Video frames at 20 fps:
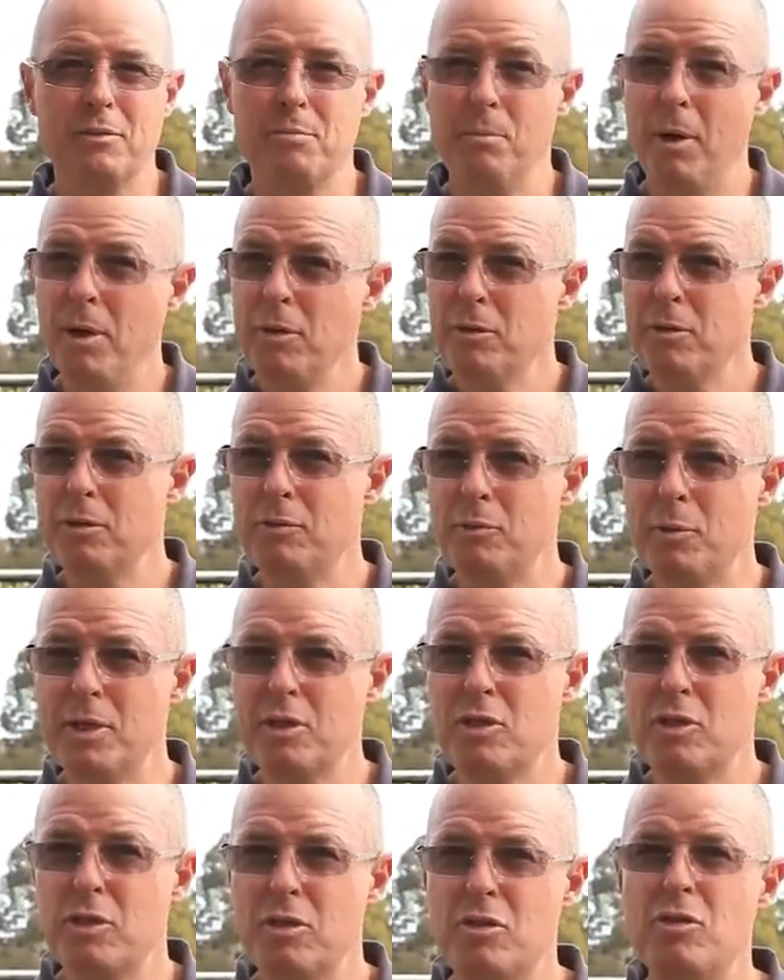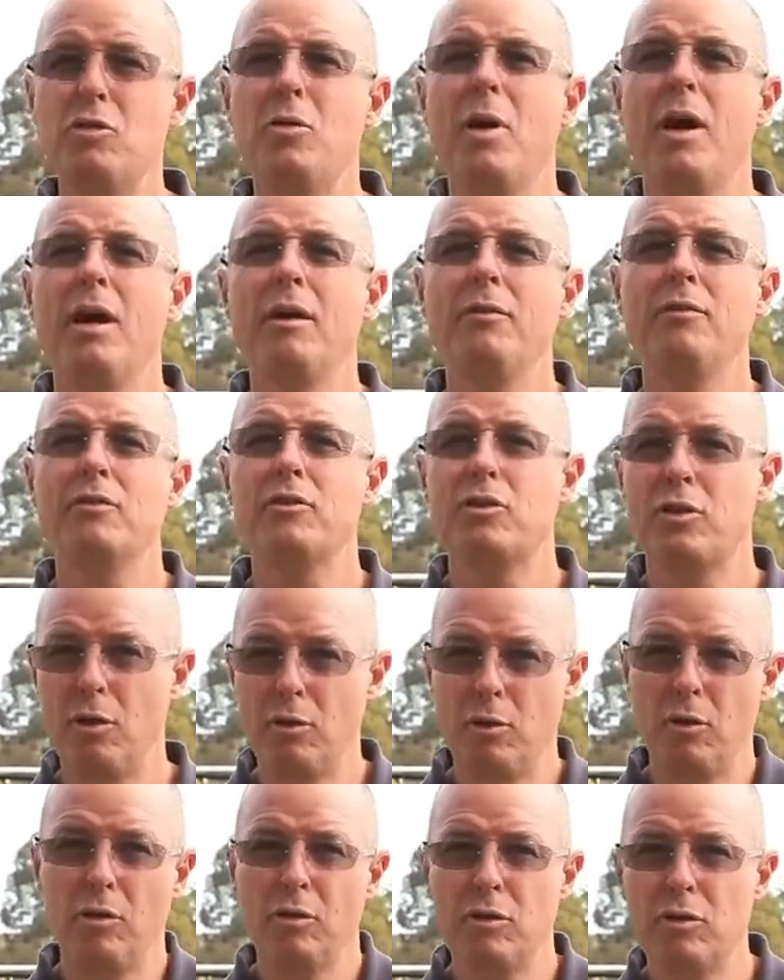most of which you have
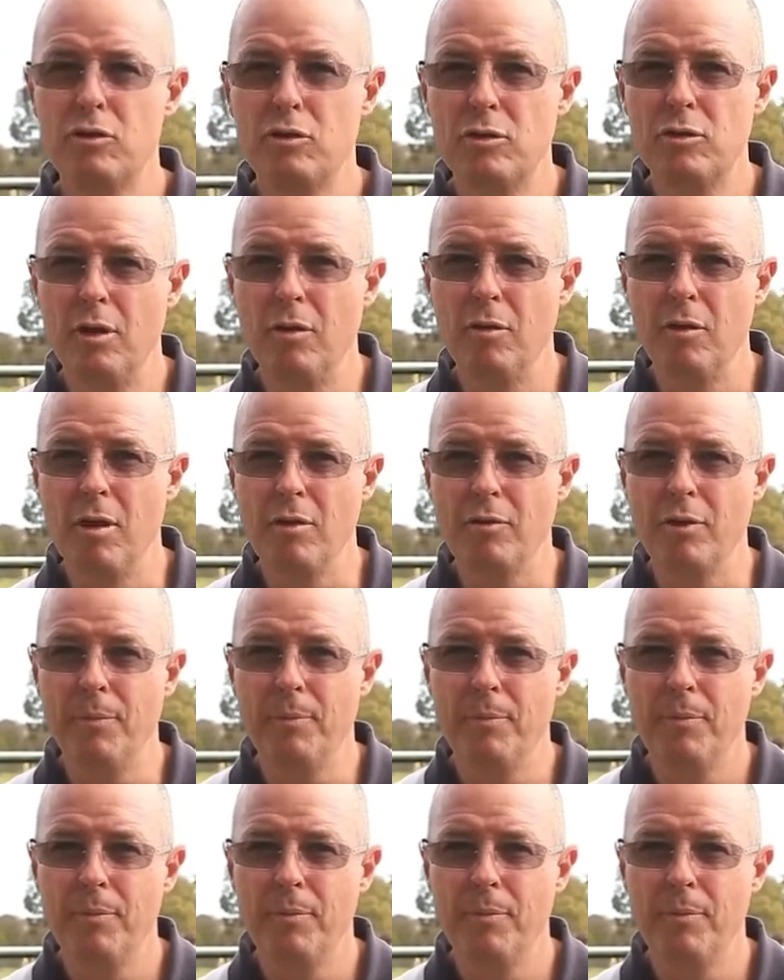total control over.